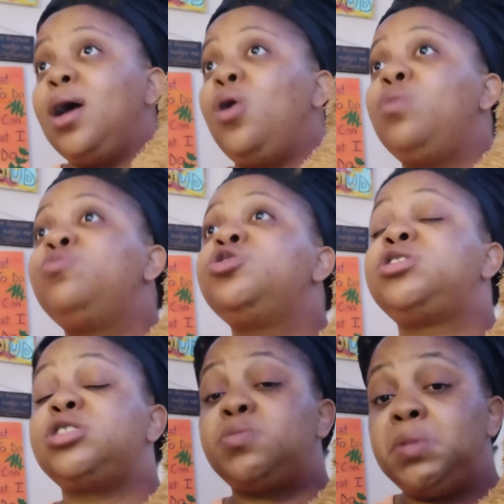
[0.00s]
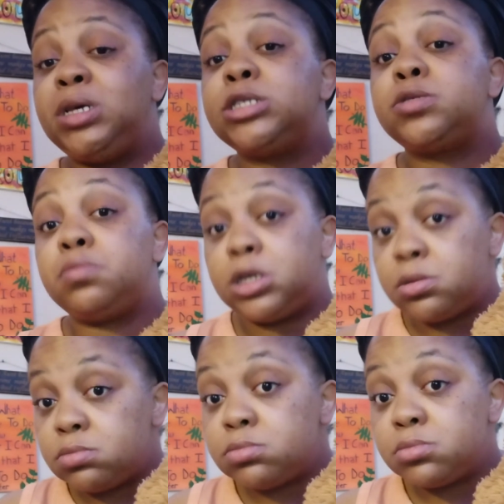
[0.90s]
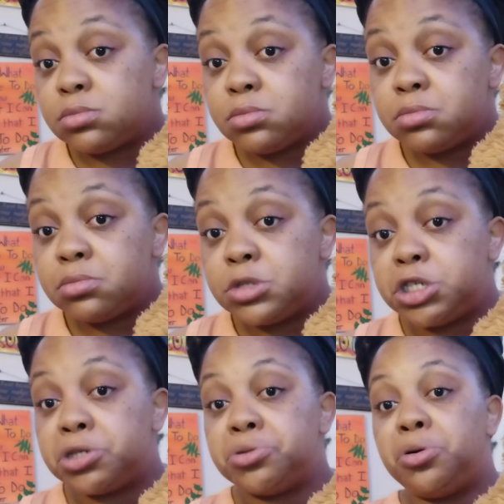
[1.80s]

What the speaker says: almost as big as me, too,